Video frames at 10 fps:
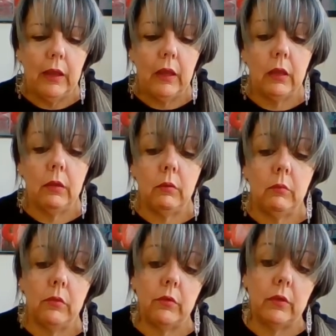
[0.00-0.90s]
I'm
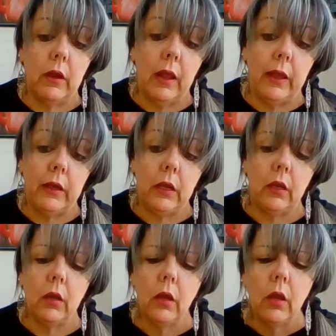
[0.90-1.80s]

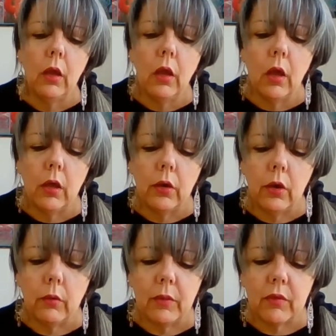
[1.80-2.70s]
sliding.
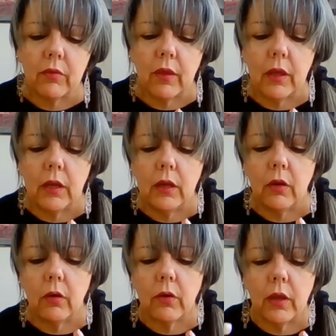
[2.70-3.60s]
No, it's
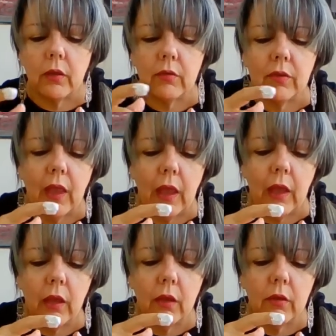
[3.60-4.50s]
sliding. Okay,
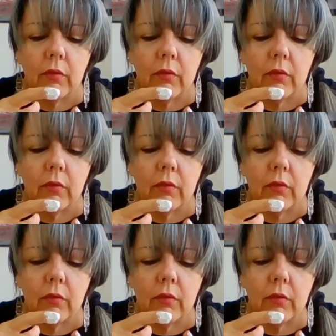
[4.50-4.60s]
stay.